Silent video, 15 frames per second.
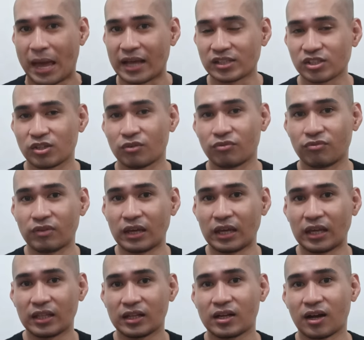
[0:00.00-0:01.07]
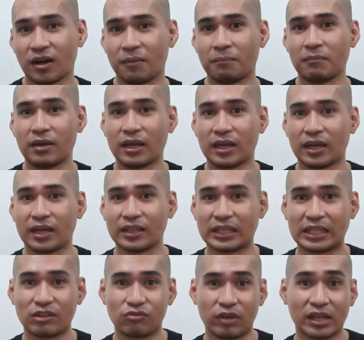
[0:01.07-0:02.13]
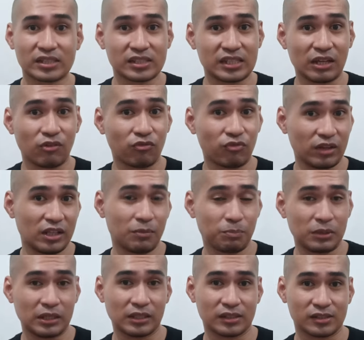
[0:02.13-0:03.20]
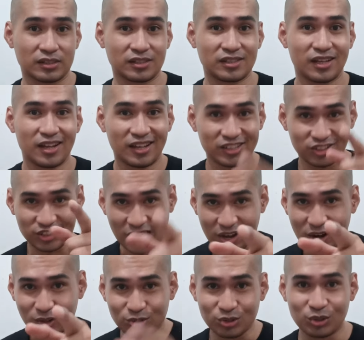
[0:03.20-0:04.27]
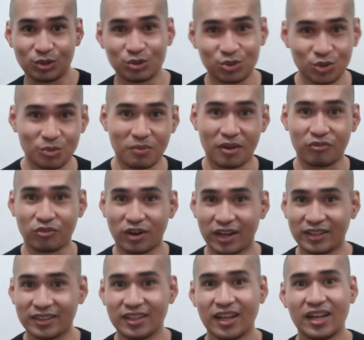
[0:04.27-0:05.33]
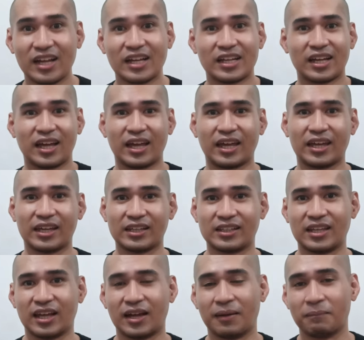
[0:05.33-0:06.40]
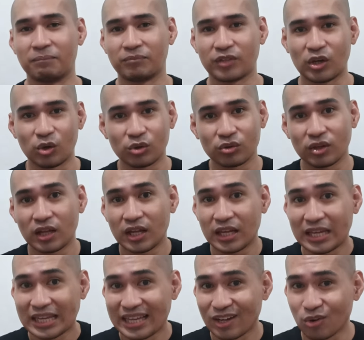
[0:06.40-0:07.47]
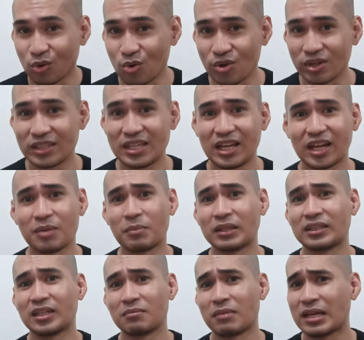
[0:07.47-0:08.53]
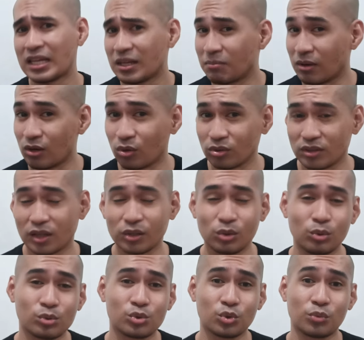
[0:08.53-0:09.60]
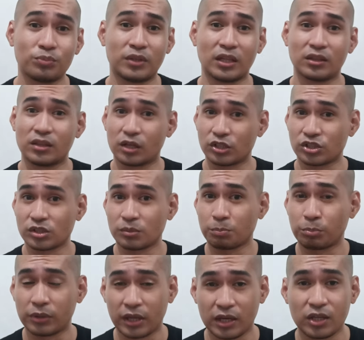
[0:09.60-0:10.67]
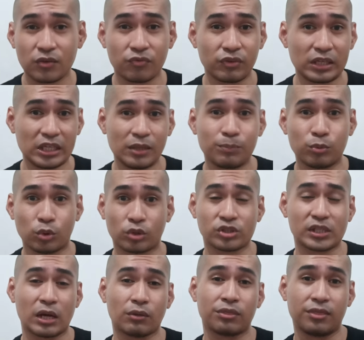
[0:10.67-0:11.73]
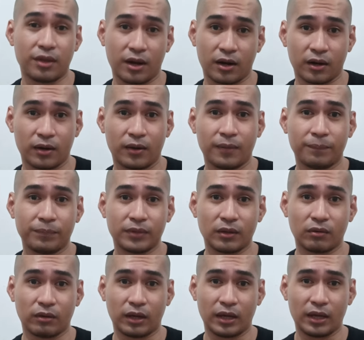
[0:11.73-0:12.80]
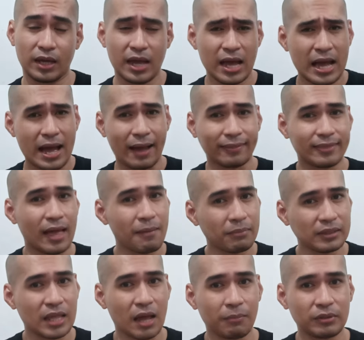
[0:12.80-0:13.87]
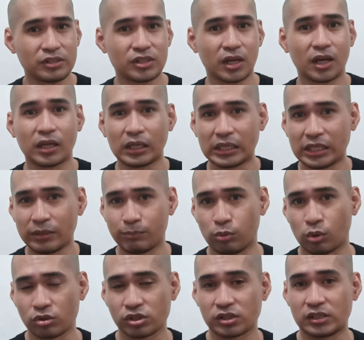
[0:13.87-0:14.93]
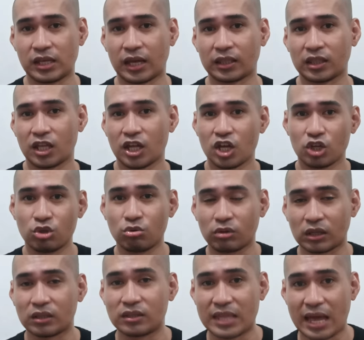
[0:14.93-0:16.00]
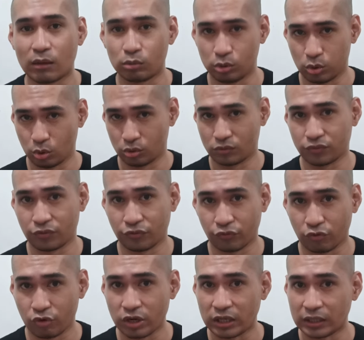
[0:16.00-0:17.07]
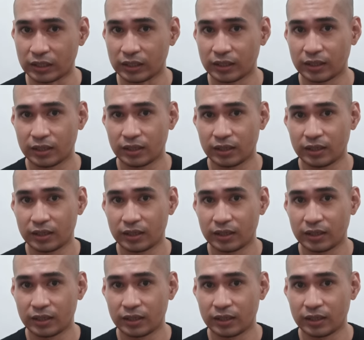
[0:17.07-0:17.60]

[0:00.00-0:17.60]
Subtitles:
Passive Income and Investing Philippines, shout out to you too, my friend. And you know, kung hindi ka naman din mahilig manood ng YouTube, then there's plenty of ebooks out there. Okay? Ang dami-dami diyang ebooks that you can download for free.